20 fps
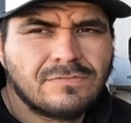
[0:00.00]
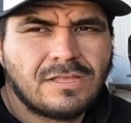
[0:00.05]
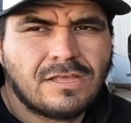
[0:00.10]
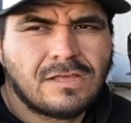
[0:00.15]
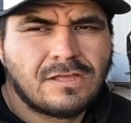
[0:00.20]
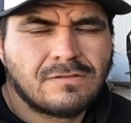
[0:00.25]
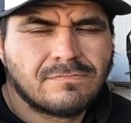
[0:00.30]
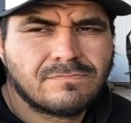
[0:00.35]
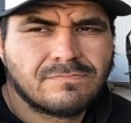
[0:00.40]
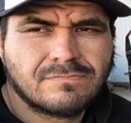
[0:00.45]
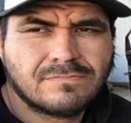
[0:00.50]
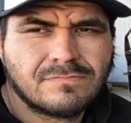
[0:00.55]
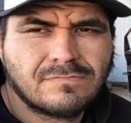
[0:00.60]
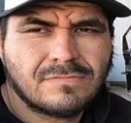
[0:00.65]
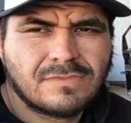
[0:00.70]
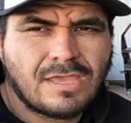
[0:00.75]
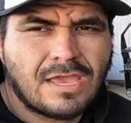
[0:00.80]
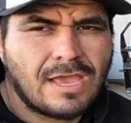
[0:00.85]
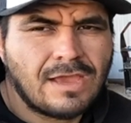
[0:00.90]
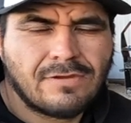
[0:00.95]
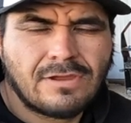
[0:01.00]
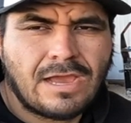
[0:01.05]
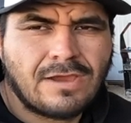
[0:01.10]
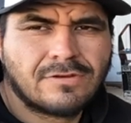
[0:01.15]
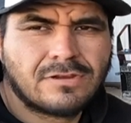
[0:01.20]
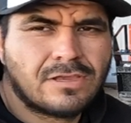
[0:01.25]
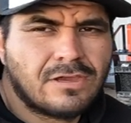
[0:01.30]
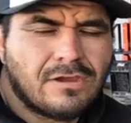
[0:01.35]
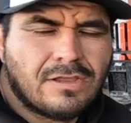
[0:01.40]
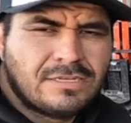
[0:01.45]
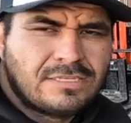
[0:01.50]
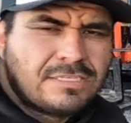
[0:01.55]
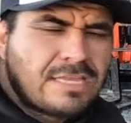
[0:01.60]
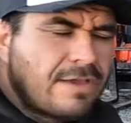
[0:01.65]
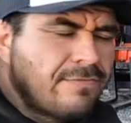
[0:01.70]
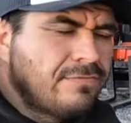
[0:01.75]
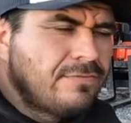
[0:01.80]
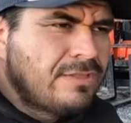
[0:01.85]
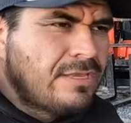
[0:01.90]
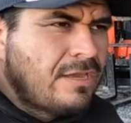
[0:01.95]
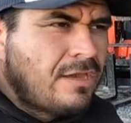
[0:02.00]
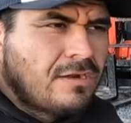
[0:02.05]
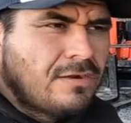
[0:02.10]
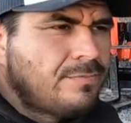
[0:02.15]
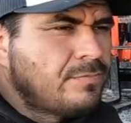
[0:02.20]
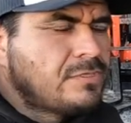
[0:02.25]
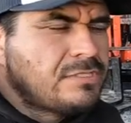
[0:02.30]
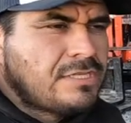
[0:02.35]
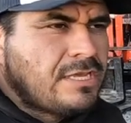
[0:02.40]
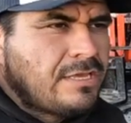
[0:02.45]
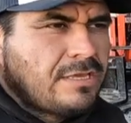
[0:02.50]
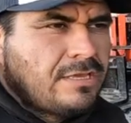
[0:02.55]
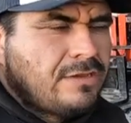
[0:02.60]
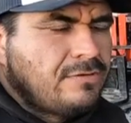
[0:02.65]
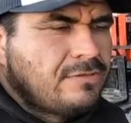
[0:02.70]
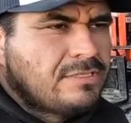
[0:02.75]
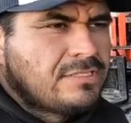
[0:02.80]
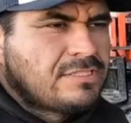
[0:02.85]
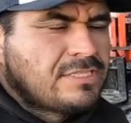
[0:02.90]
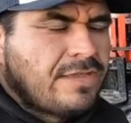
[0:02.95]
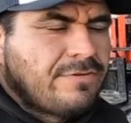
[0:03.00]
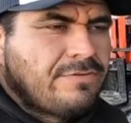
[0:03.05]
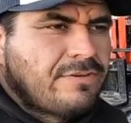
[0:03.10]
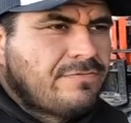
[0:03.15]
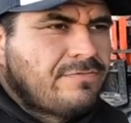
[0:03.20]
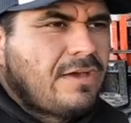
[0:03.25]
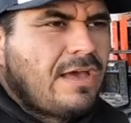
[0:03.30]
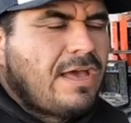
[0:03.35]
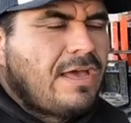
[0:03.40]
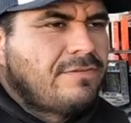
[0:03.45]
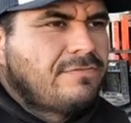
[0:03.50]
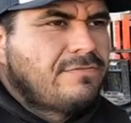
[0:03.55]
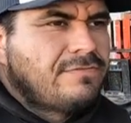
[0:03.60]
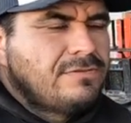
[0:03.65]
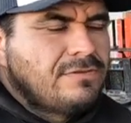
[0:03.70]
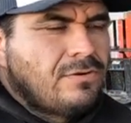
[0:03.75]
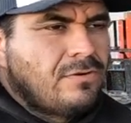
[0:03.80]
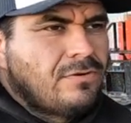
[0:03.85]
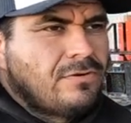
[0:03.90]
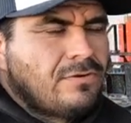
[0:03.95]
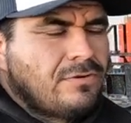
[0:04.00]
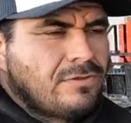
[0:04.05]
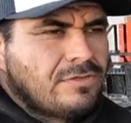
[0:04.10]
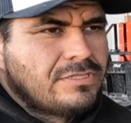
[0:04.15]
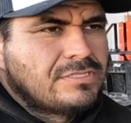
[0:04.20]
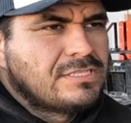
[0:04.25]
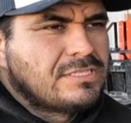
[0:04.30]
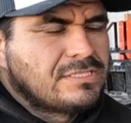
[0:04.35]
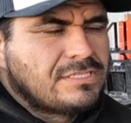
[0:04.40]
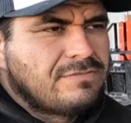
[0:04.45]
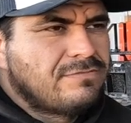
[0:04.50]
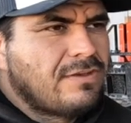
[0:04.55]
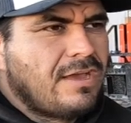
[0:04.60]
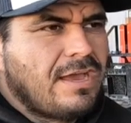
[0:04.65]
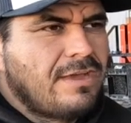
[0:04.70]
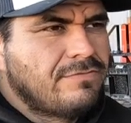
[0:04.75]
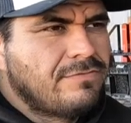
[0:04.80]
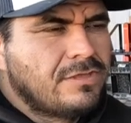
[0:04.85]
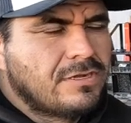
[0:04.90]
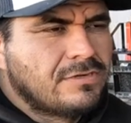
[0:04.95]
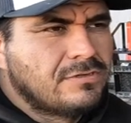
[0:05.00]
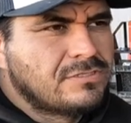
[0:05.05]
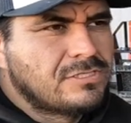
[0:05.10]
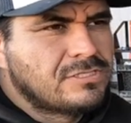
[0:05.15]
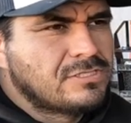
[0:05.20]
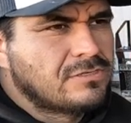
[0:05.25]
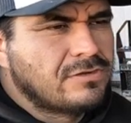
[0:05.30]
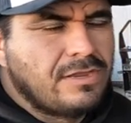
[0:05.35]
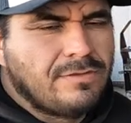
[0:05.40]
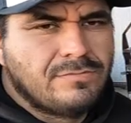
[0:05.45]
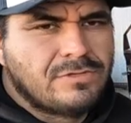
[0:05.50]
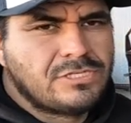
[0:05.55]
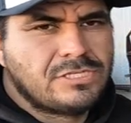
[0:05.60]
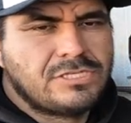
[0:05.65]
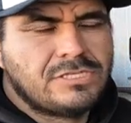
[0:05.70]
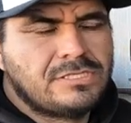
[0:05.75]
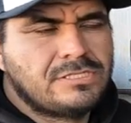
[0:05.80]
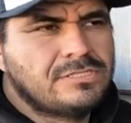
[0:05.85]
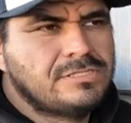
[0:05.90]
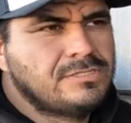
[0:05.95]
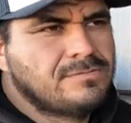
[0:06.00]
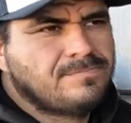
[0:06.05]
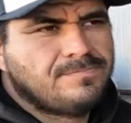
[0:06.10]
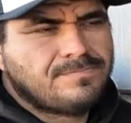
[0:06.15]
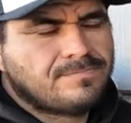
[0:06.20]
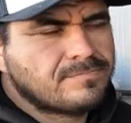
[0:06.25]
Um, I, I, would go definitely 100% go with the 75 or, or the 65. They're just great machines.